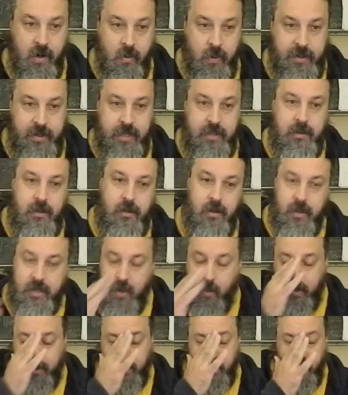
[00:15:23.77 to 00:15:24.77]
We need to look
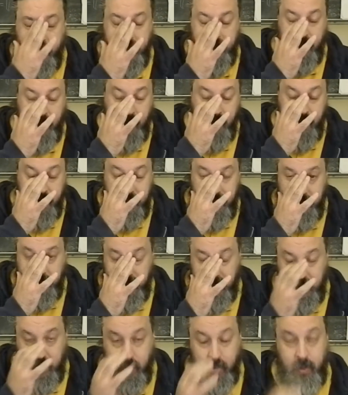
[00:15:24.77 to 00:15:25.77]
at what's going on
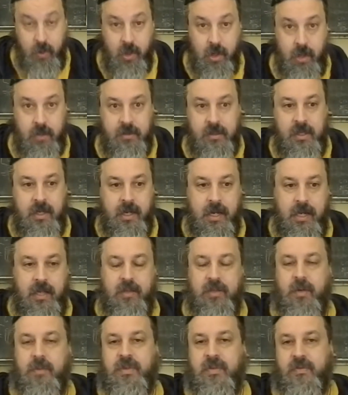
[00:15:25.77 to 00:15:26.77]
in the world
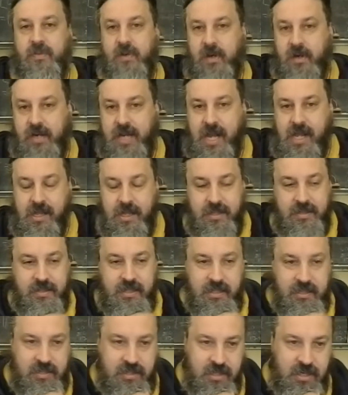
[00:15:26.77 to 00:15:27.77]
in terms of our
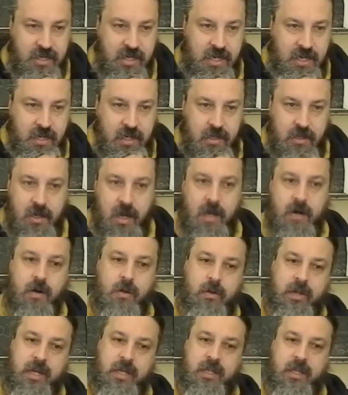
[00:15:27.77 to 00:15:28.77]
analysis, not
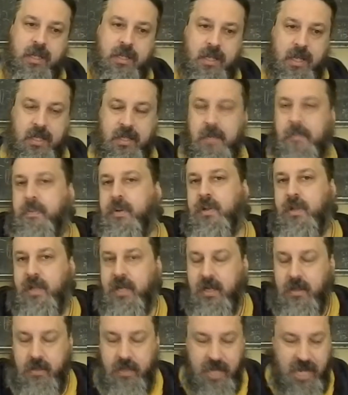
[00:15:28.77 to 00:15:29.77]
only in the
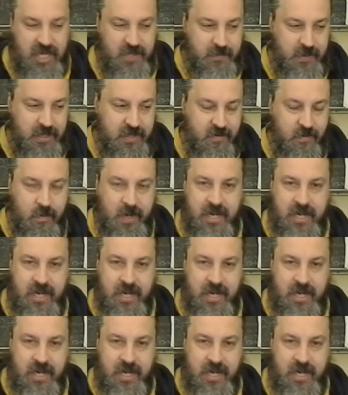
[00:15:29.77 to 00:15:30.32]
political aspect of it.